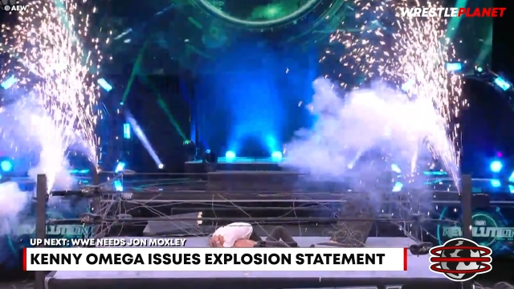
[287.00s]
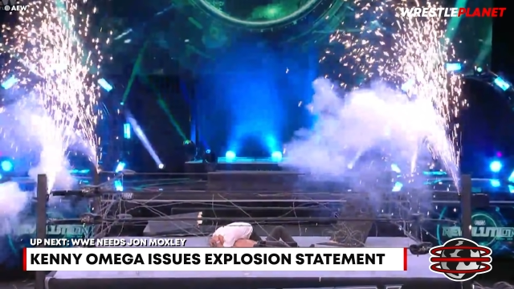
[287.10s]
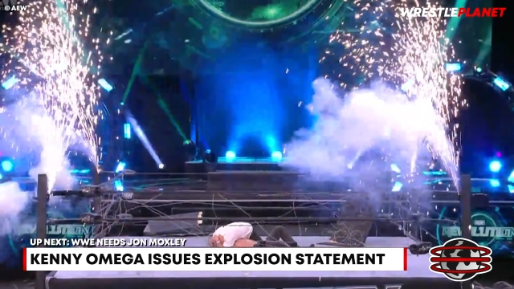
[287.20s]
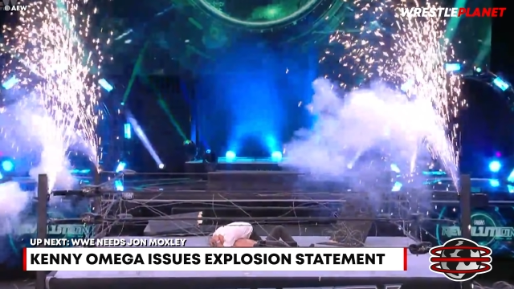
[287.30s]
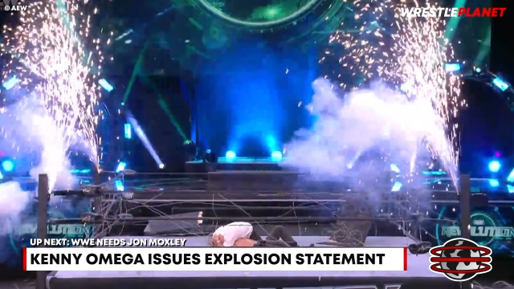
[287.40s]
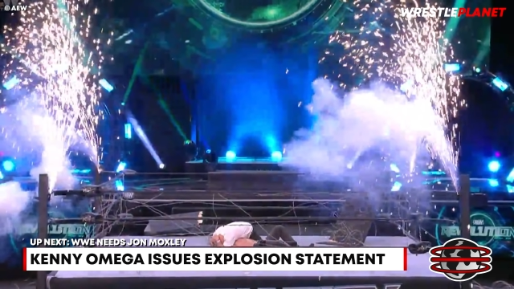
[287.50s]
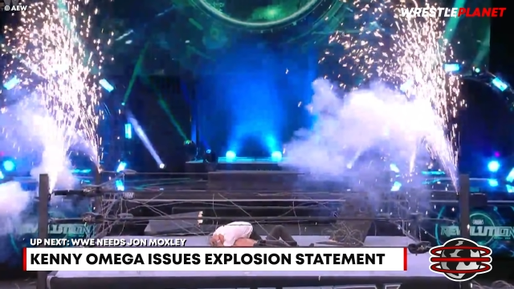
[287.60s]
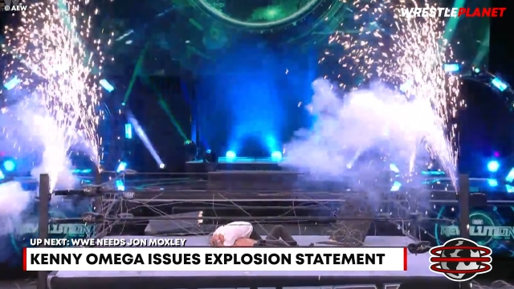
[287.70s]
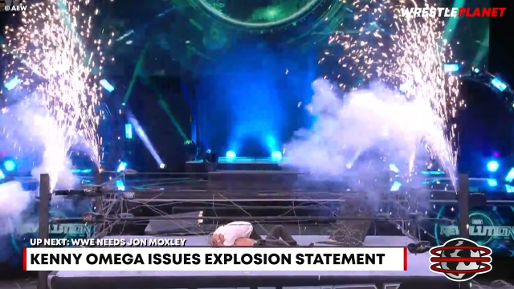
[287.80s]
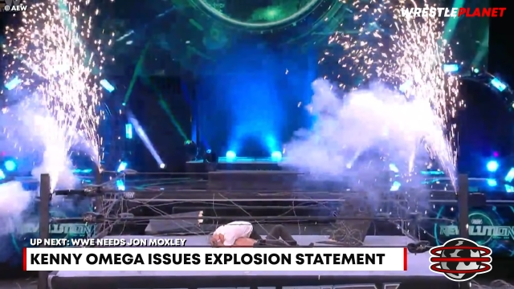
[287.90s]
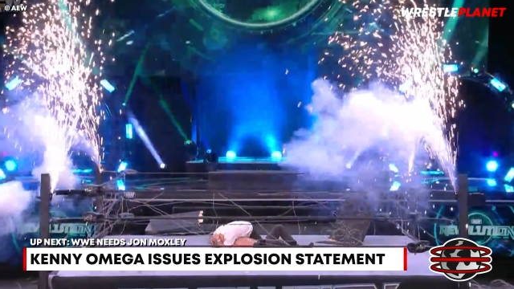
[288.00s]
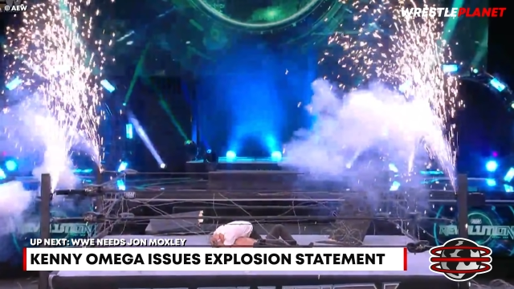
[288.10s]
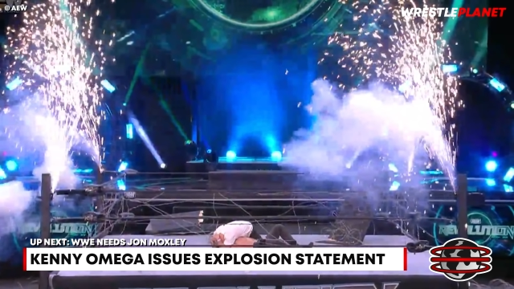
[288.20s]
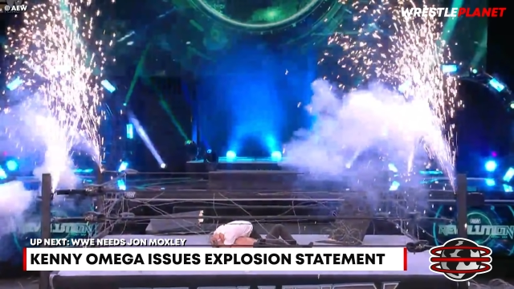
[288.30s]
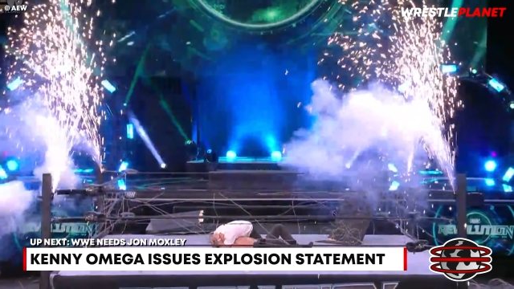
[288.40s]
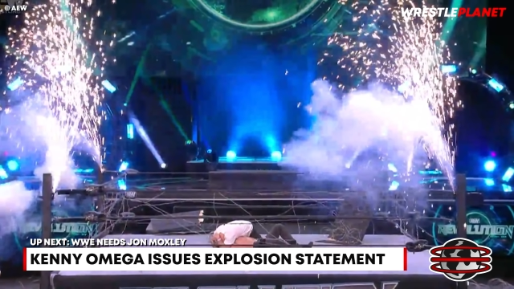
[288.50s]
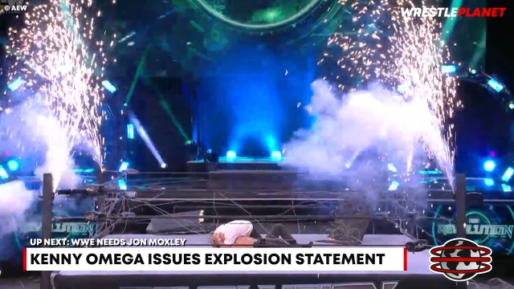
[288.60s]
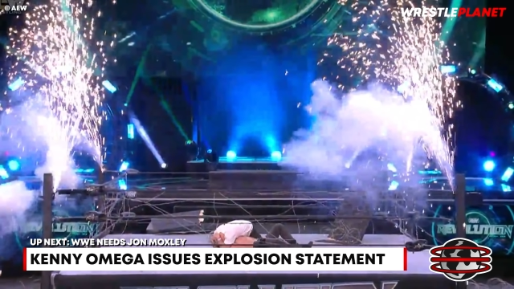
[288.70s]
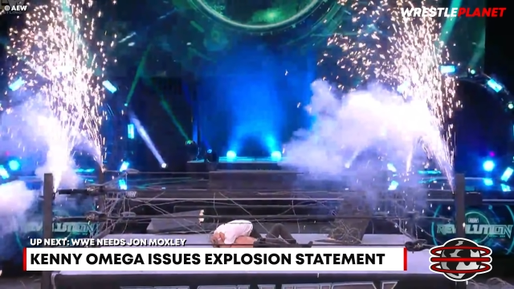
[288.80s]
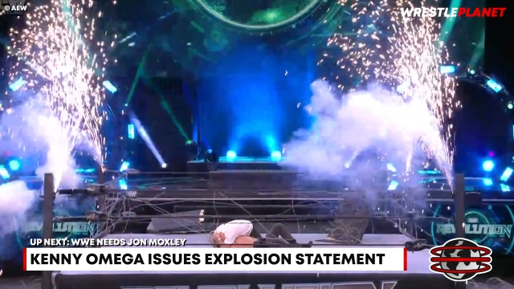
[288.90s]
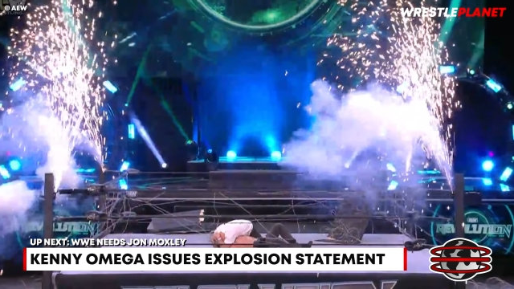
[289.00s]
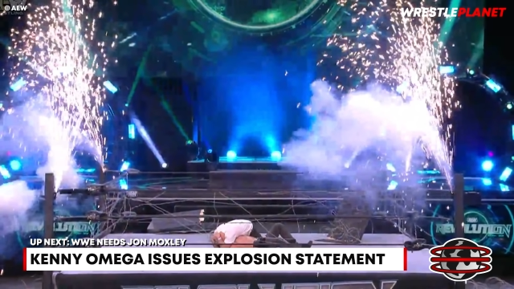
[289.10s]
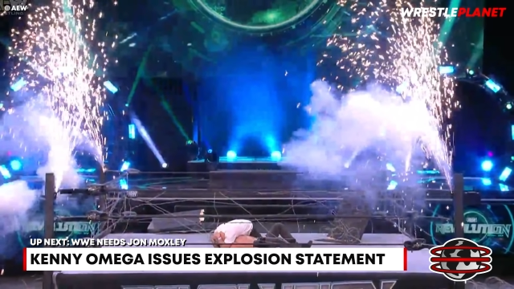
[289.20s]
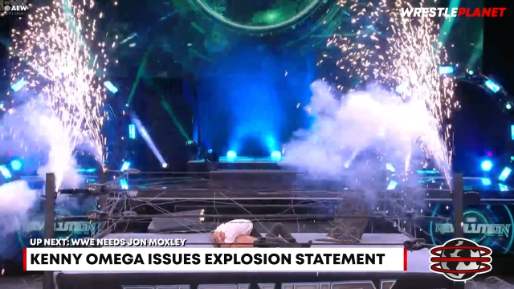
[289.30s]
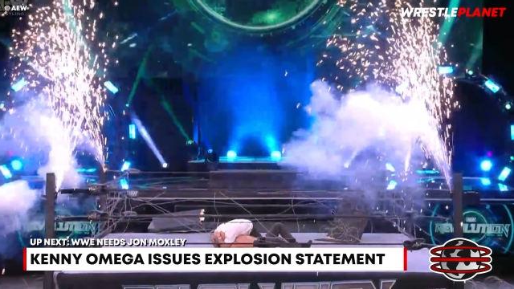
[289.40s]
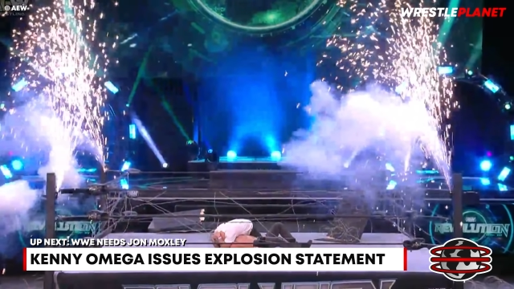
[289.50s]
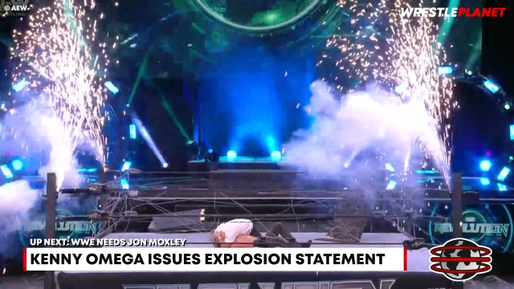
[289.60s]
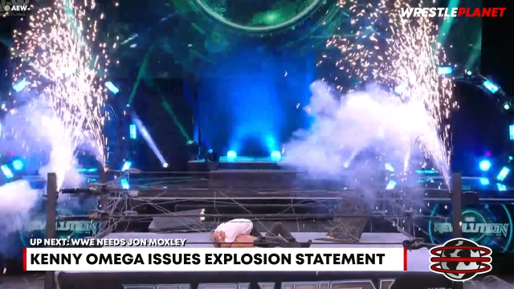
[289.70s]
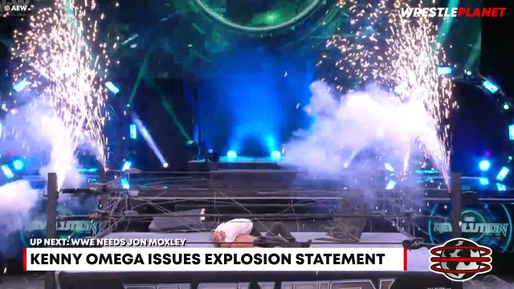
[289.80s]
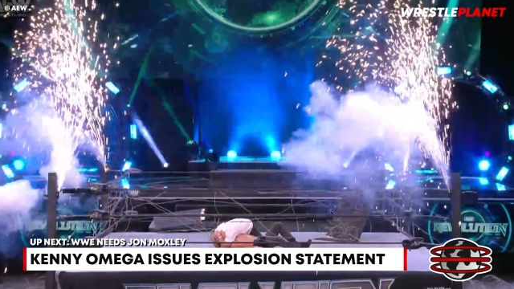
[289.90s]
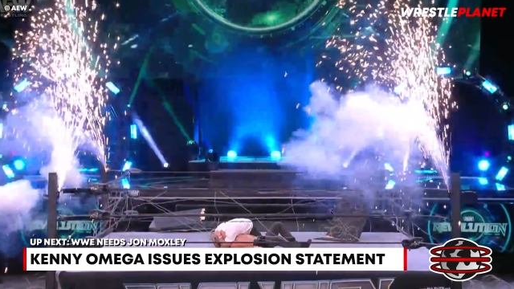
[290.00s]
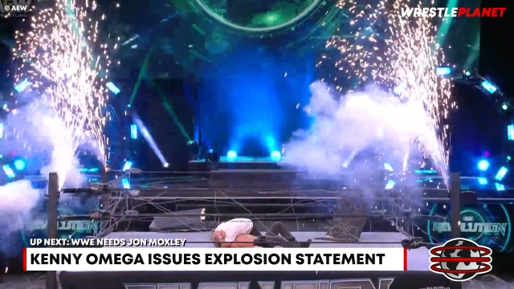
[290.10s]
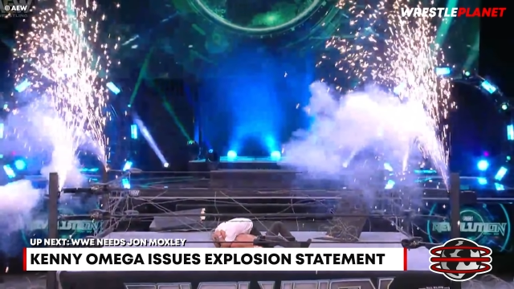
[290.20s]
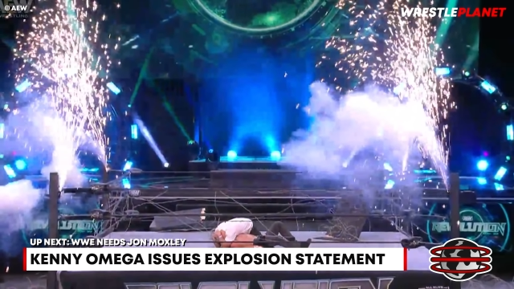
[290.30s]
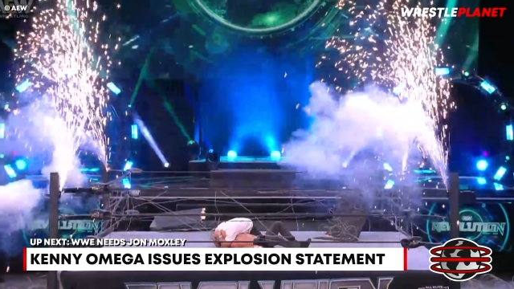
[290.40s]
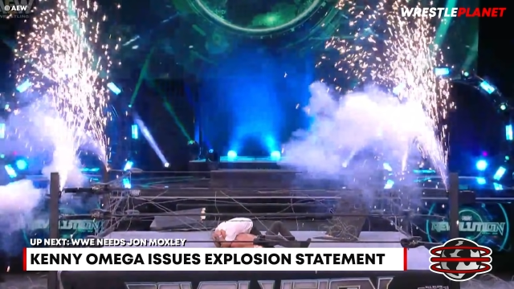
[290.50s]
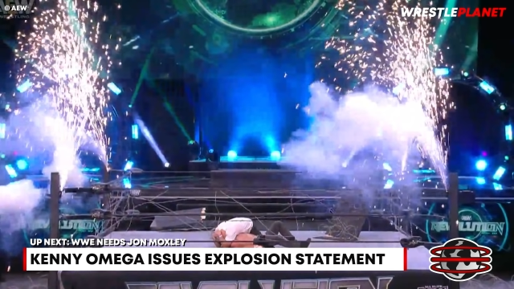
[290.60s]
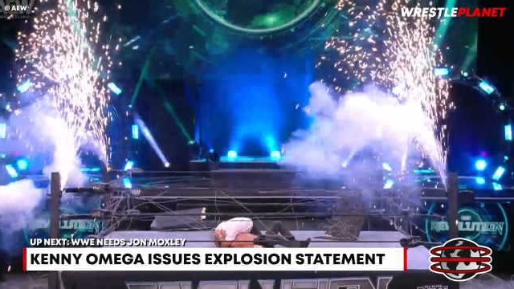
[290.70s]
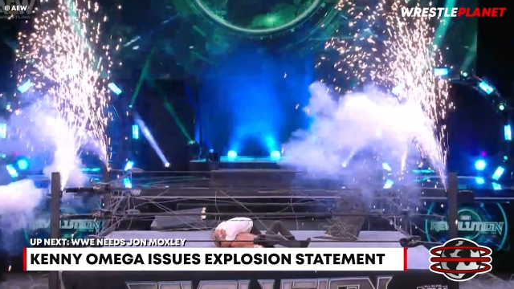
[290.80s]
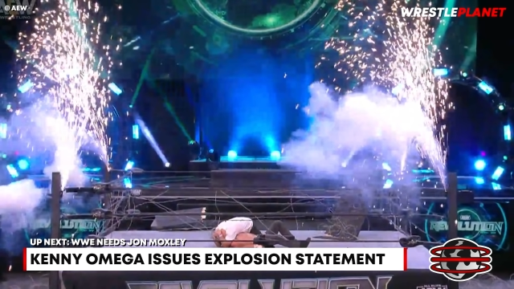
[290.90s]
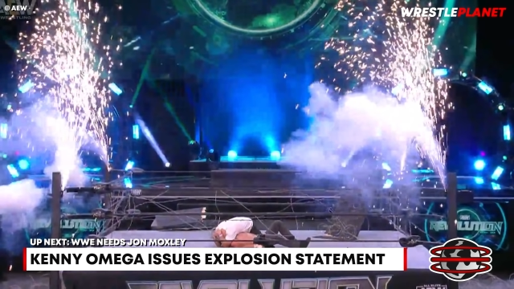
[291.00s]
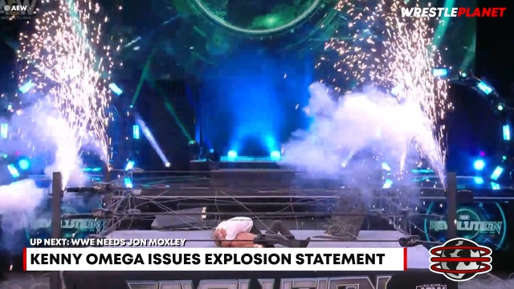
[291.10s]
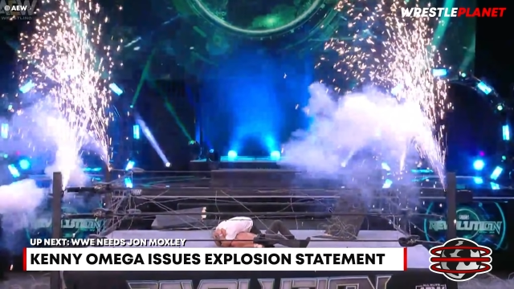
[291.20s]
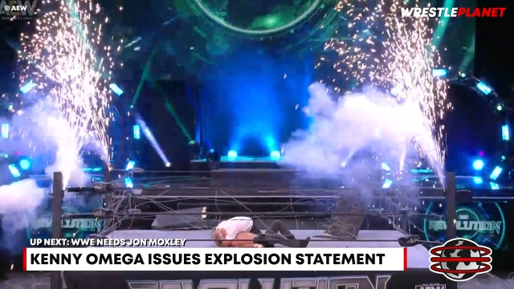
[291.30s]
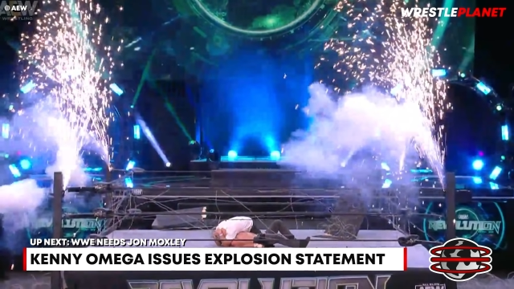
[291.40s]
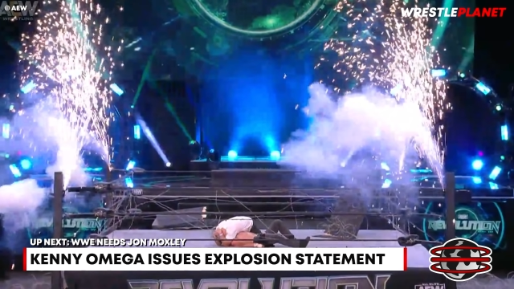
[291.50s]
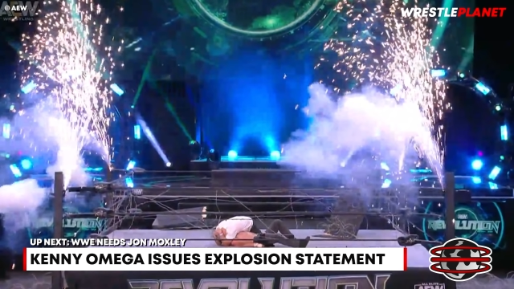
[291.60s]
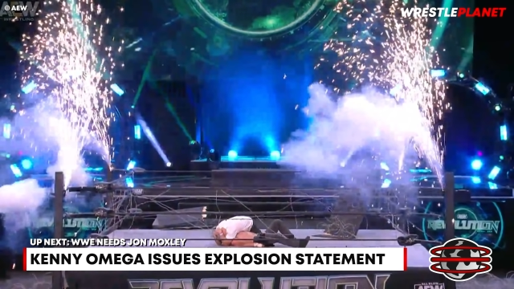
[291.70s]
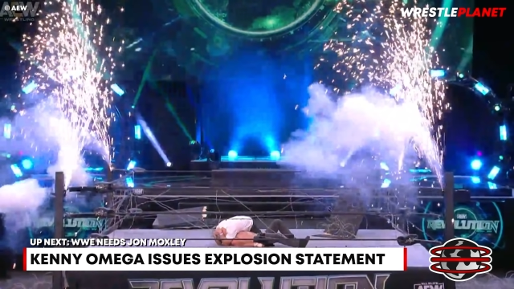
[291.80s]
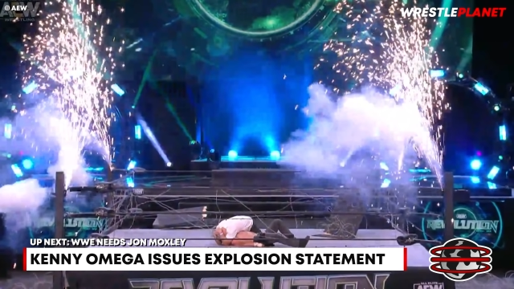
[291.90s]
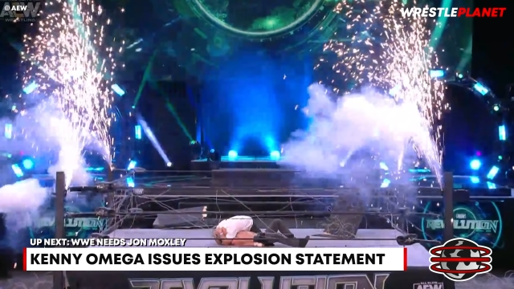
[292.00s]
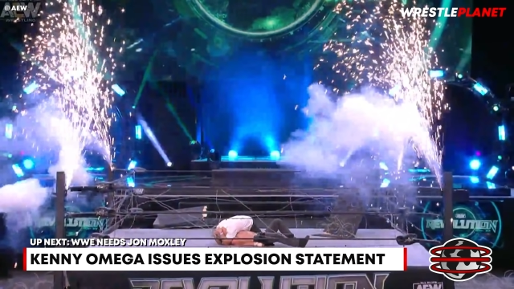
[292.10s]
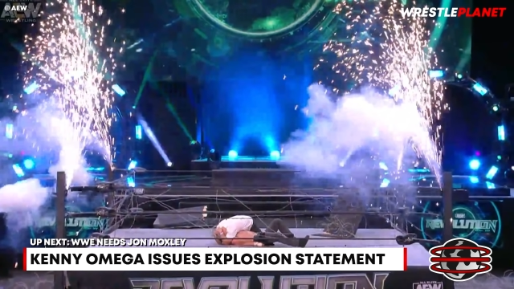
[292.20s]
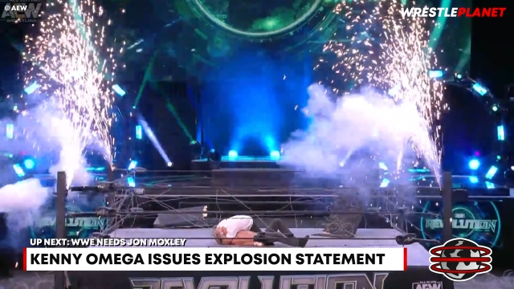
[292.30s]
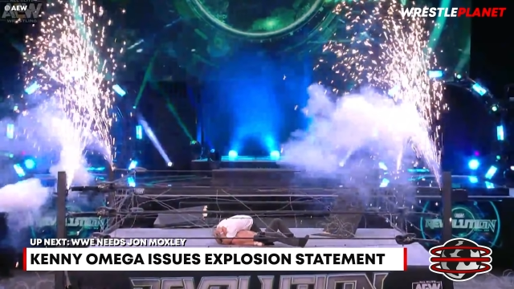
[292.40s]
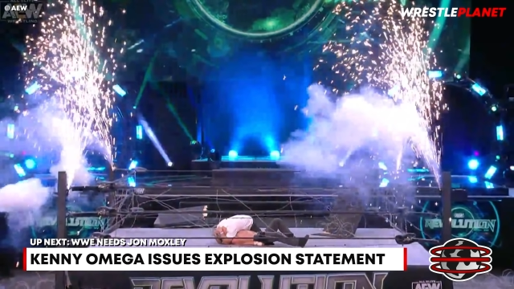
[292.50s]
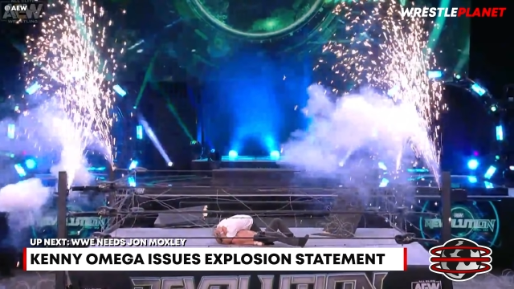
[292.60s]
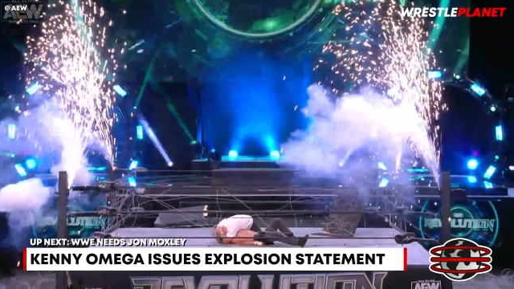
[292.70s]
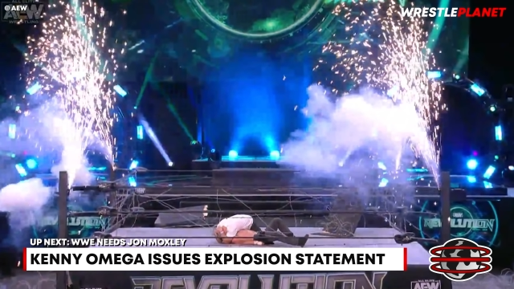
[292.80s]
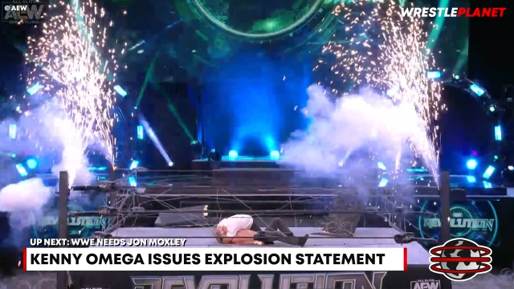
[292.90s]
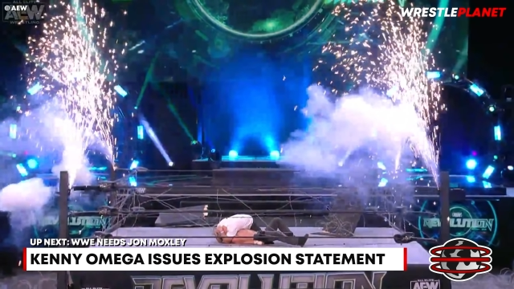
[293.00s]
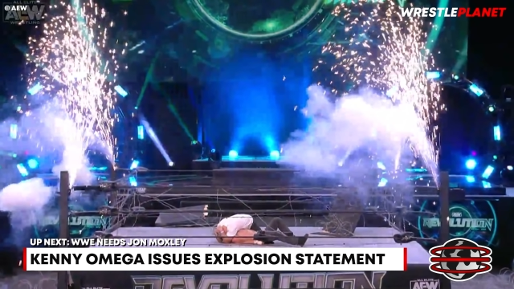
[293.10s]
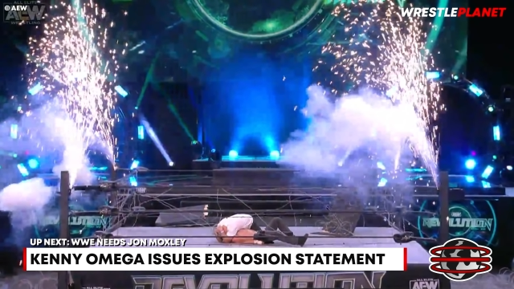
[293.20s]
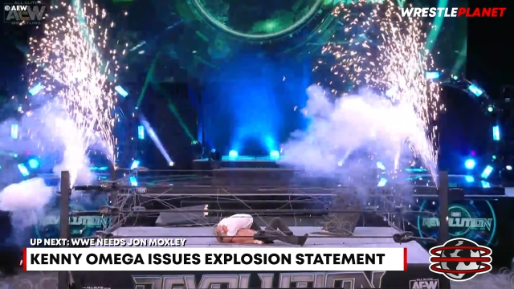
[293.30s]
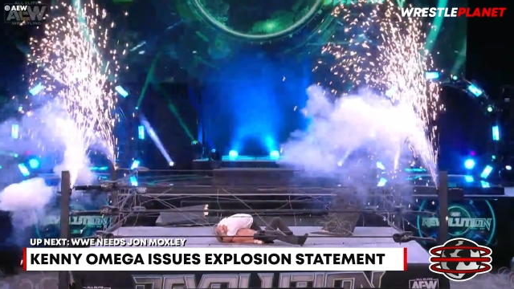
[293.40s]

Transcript: No face is visible, so there are no lips to read.